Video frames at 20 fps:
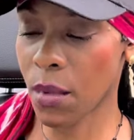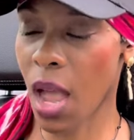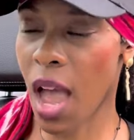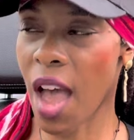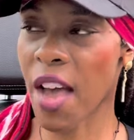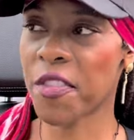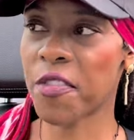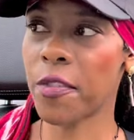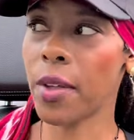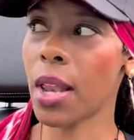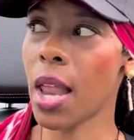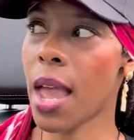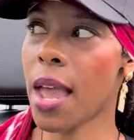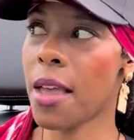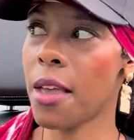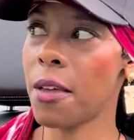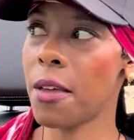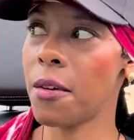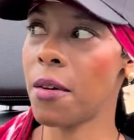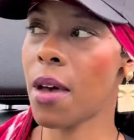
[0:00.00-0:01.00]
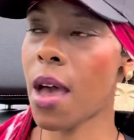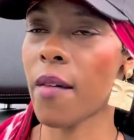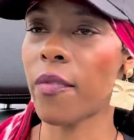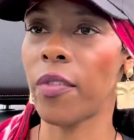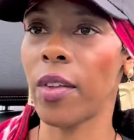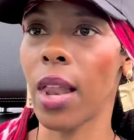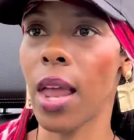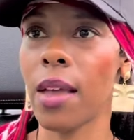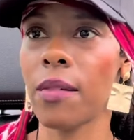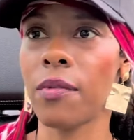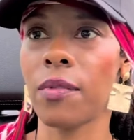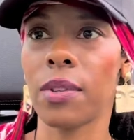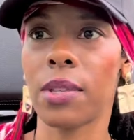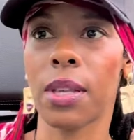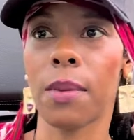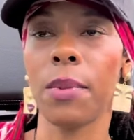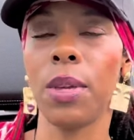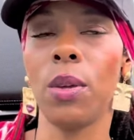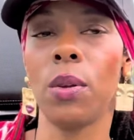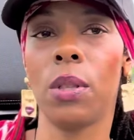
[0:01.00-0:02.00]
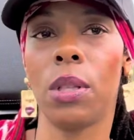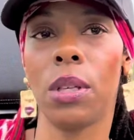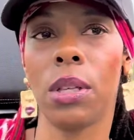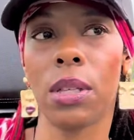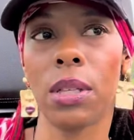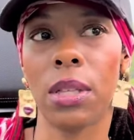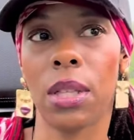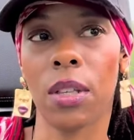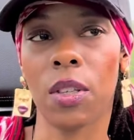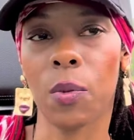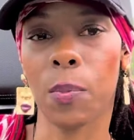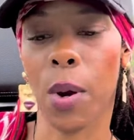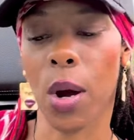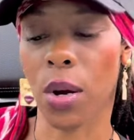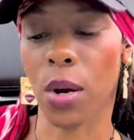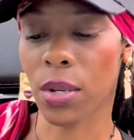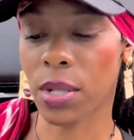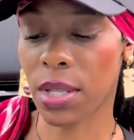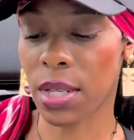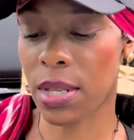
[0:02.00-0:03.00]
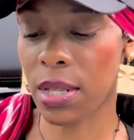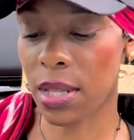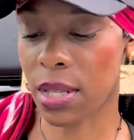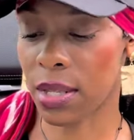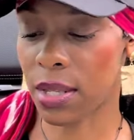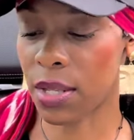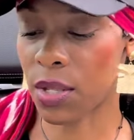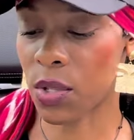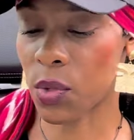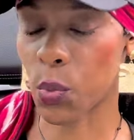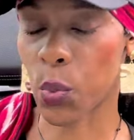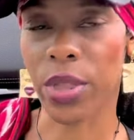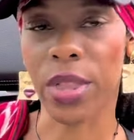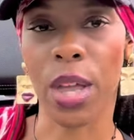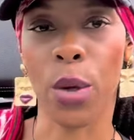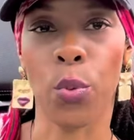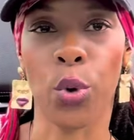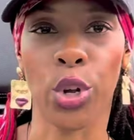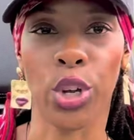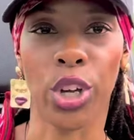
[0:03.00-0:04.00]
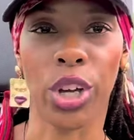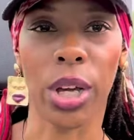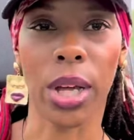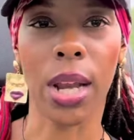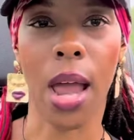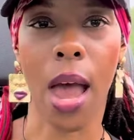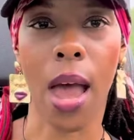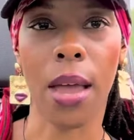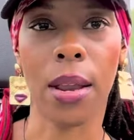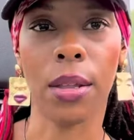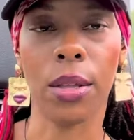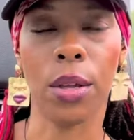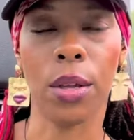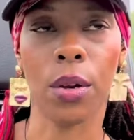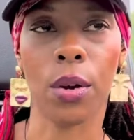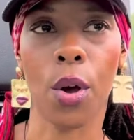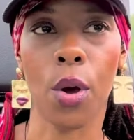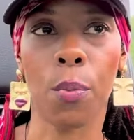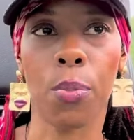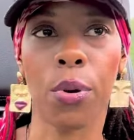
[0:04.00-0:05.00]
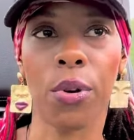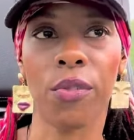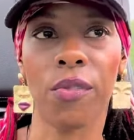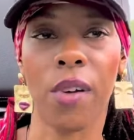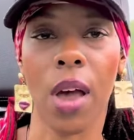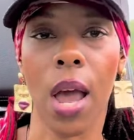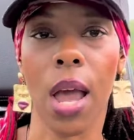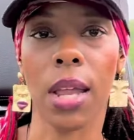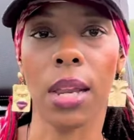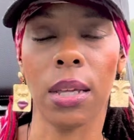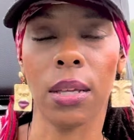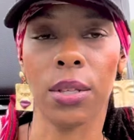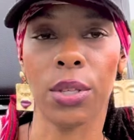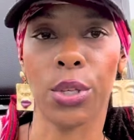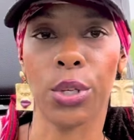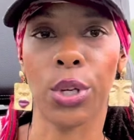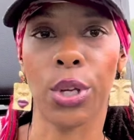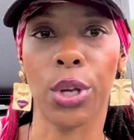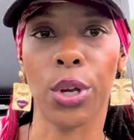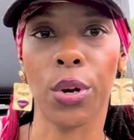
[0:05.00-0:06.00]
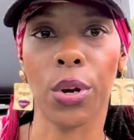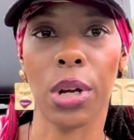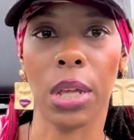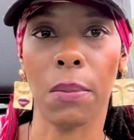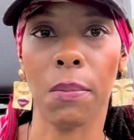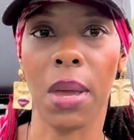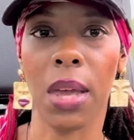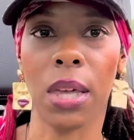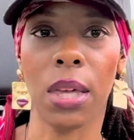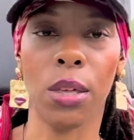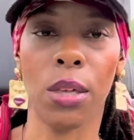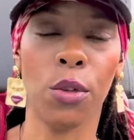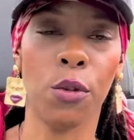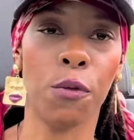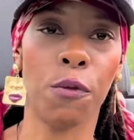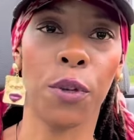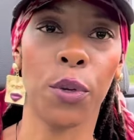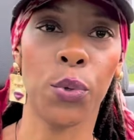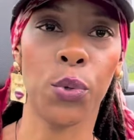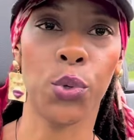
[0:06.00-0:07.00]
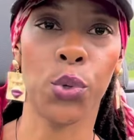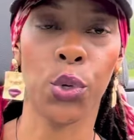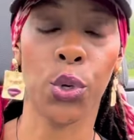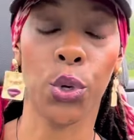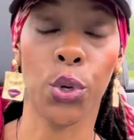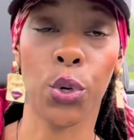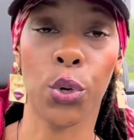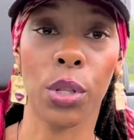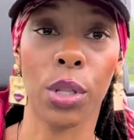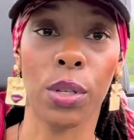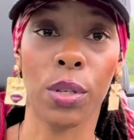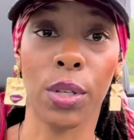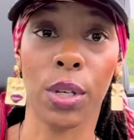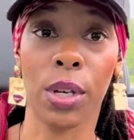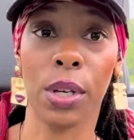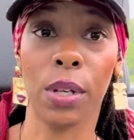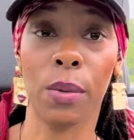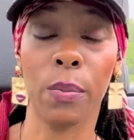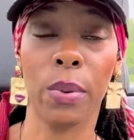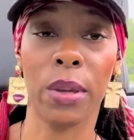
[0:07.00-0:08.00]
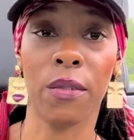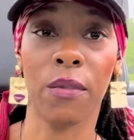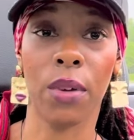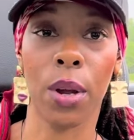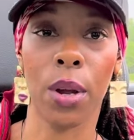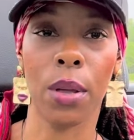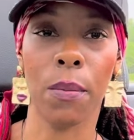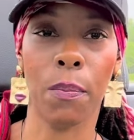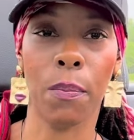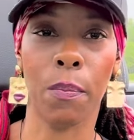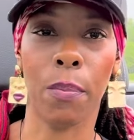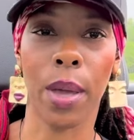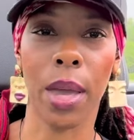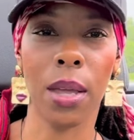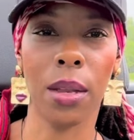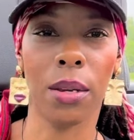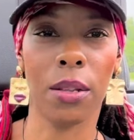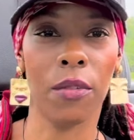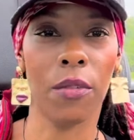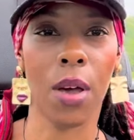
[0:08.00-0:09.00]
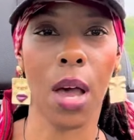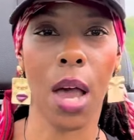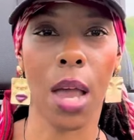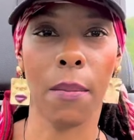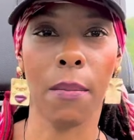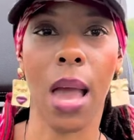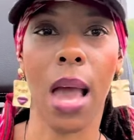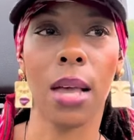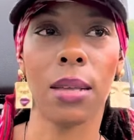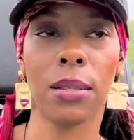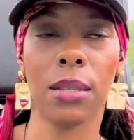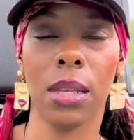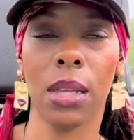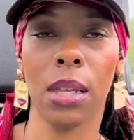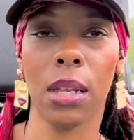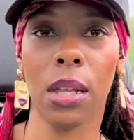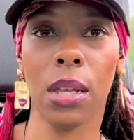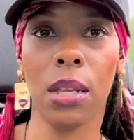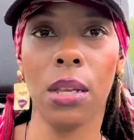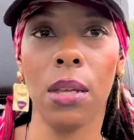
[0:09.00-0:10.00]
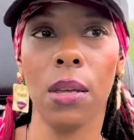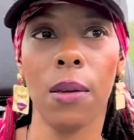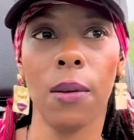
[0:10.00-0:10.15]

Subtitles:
I feel like for some of you, this person, this is what they were good at, you know, providing security, making you feel secure. This could be a very big Divine Masculine.